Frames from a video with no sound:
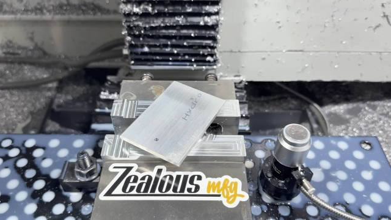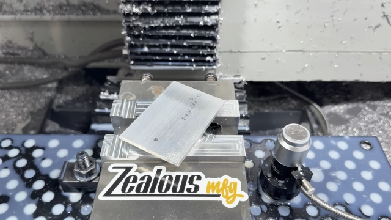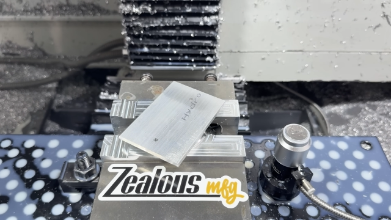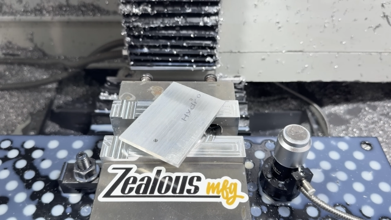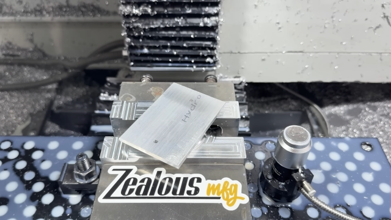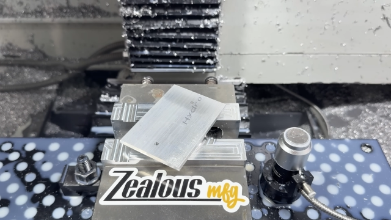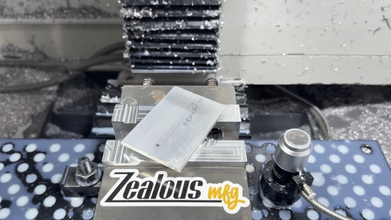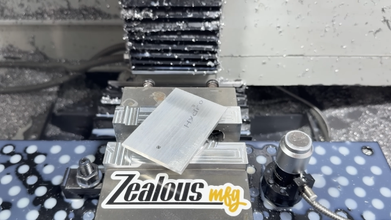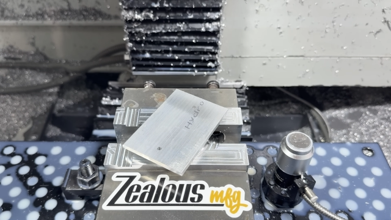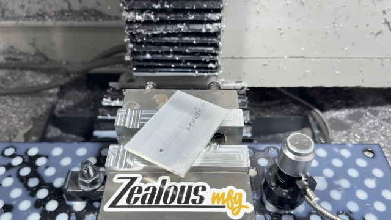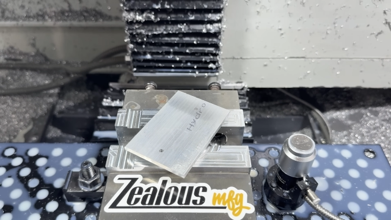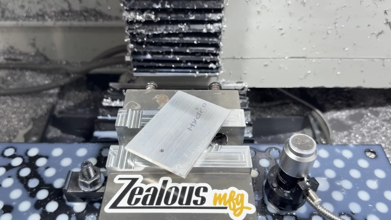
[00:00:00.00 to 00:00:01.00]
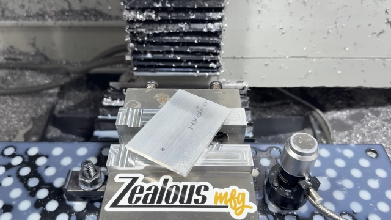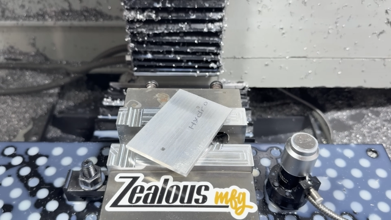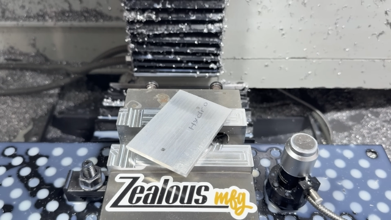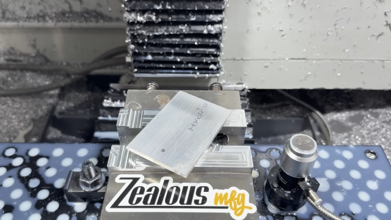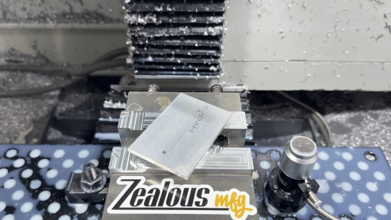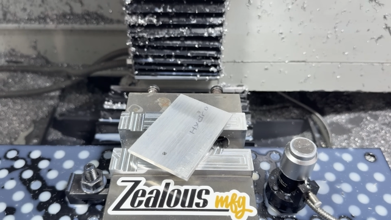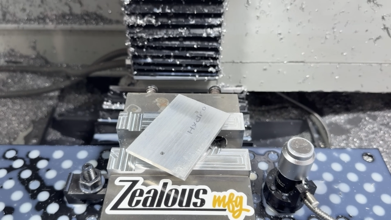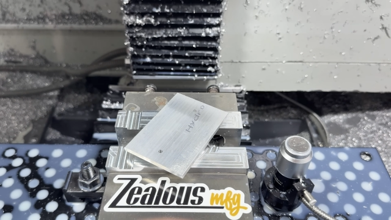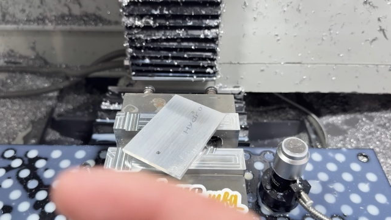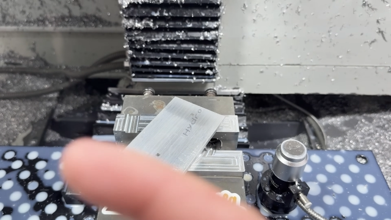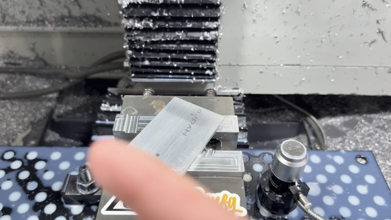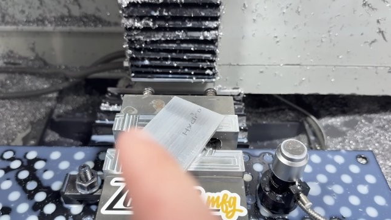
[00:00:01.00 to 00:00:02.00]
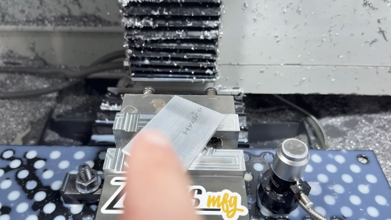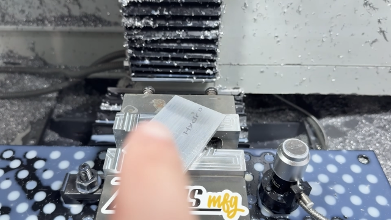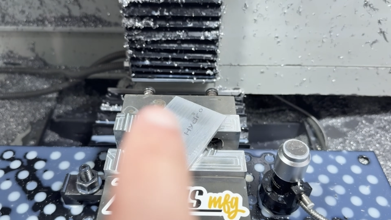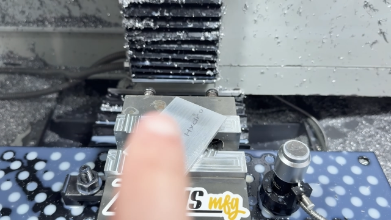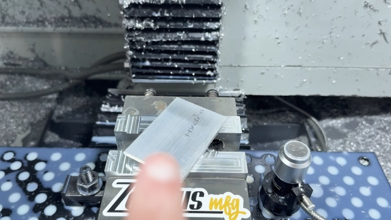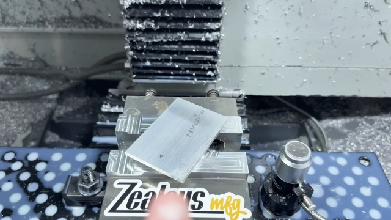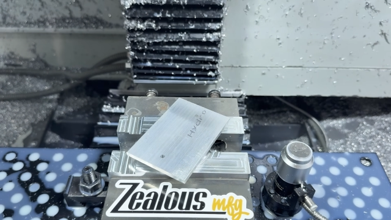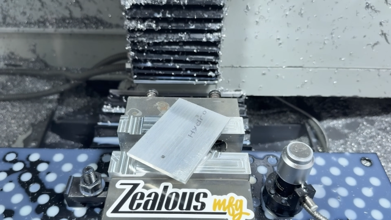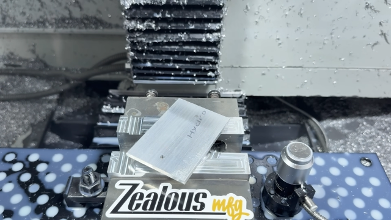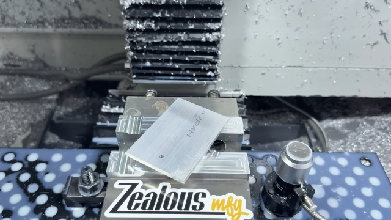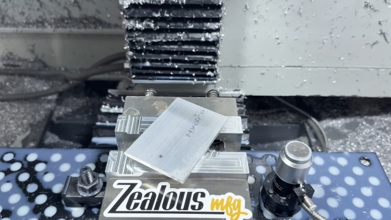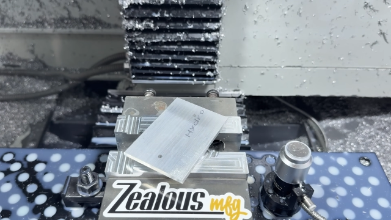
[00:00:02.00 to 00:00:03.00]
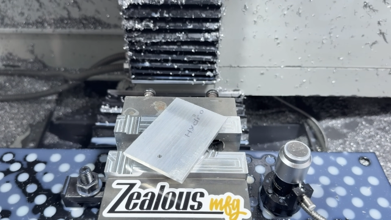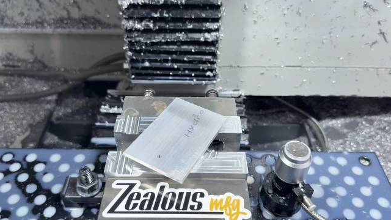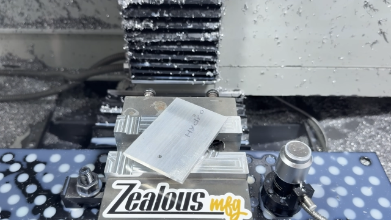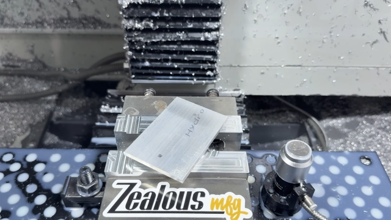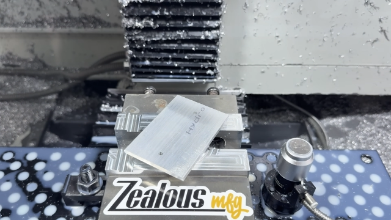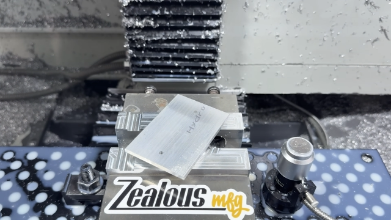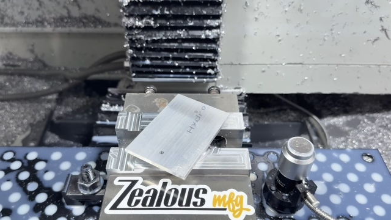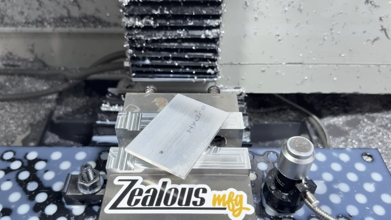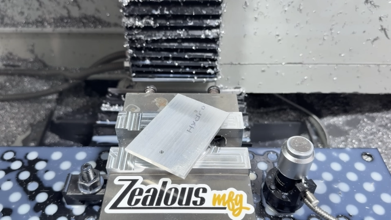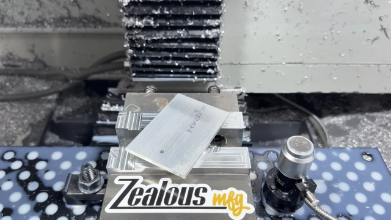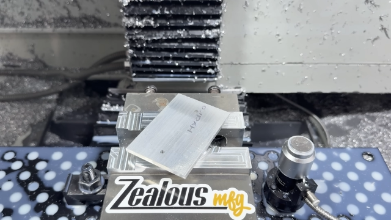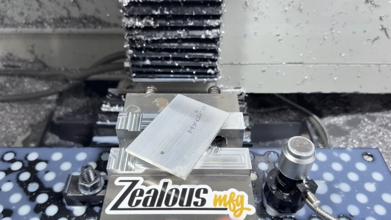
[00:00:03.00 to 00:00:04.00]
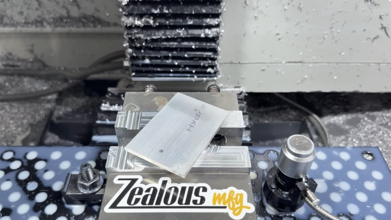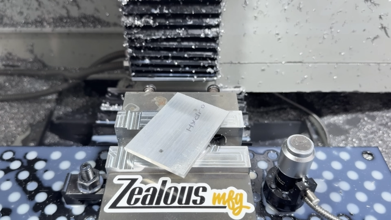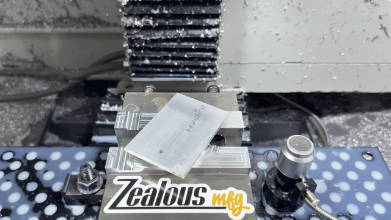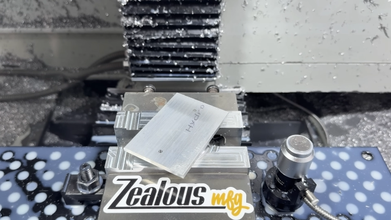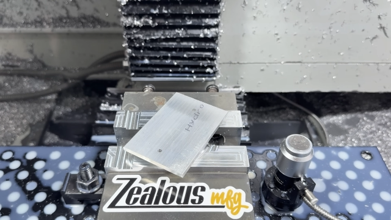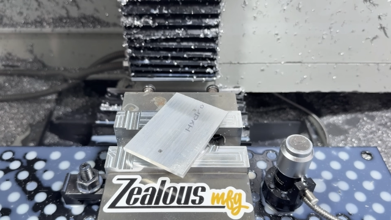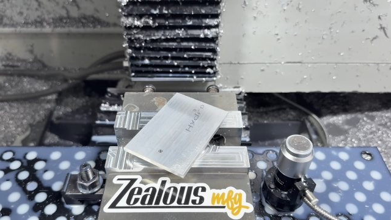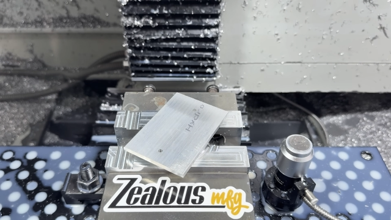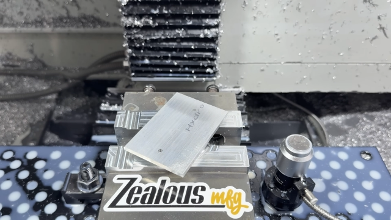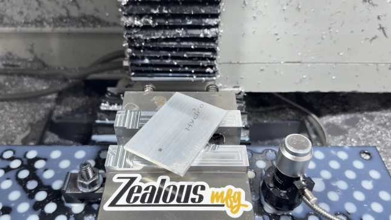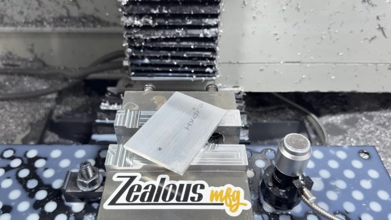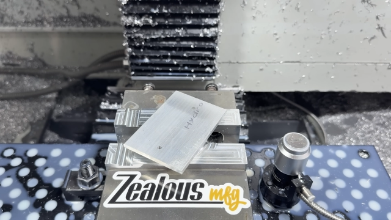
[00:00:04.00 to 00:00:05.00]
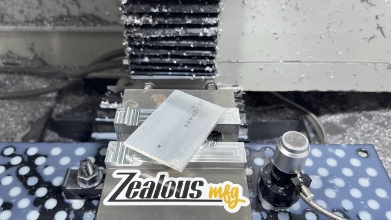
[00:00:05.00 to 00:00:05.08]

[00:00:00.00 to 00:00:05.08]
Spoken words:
[unreadable: no face in view]